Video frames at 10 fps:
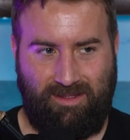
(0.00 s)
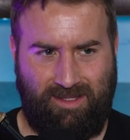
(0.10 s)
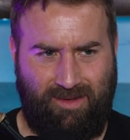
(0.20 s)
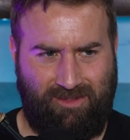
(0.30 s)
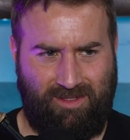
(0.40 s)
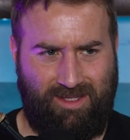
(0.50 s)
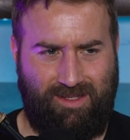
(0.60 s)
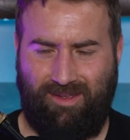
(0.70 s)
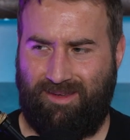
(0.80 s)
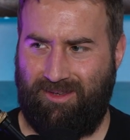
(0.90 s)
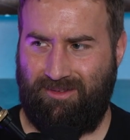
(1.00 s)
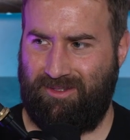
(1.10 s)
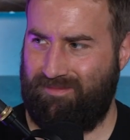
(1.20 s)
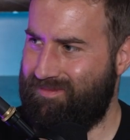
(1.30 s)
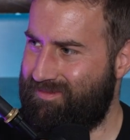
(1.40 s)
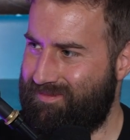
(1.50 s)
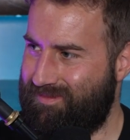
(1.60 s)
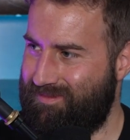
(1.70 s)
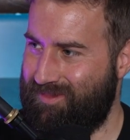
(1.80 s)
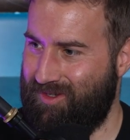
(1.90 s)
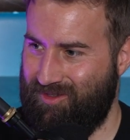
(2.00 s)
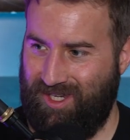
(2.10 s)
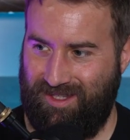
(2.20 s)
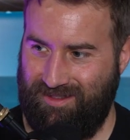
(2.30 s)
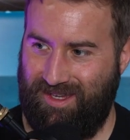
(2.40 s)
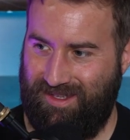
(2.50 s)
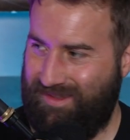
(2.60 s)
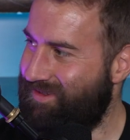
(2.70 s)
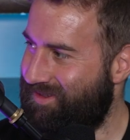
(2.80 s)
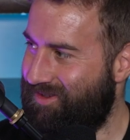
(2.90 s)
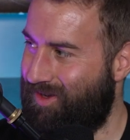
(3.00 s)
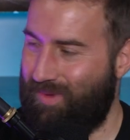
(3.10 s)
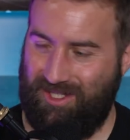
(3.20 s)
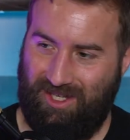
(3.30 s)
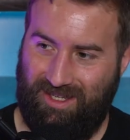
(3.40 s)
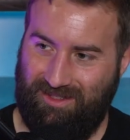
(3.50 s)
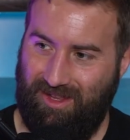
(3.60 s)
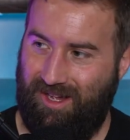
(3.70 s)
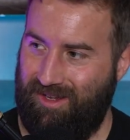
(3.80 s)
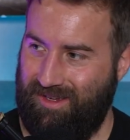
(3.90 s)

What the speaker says: is obviously like, no, you're on Chinese land. You go by Chinese law.